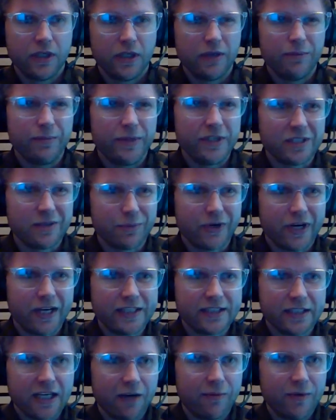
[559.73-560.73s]
You'd be
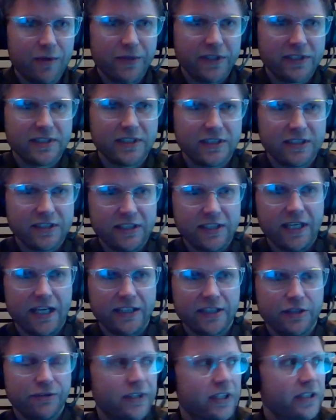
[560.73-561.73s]
surprised at how many businesses you
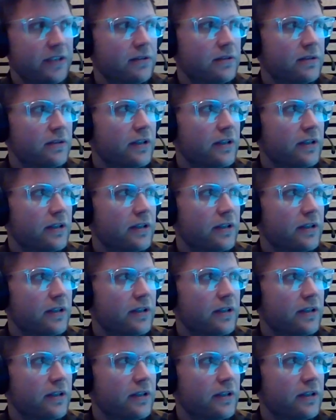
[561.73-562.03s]
get to and